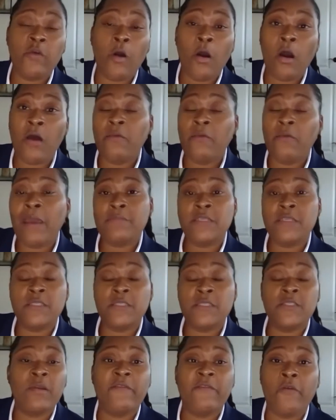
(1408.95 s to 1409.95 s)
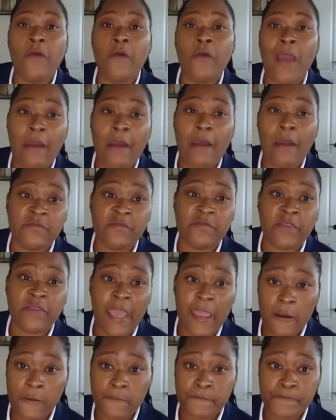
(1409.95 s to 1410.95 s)
all the way up to 24 hours of
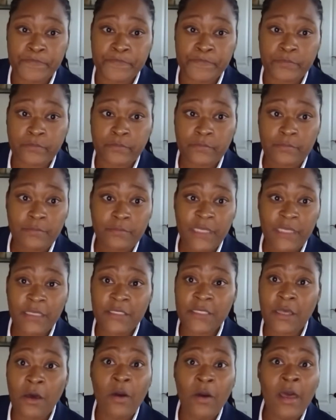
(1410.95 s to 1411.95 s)
care. So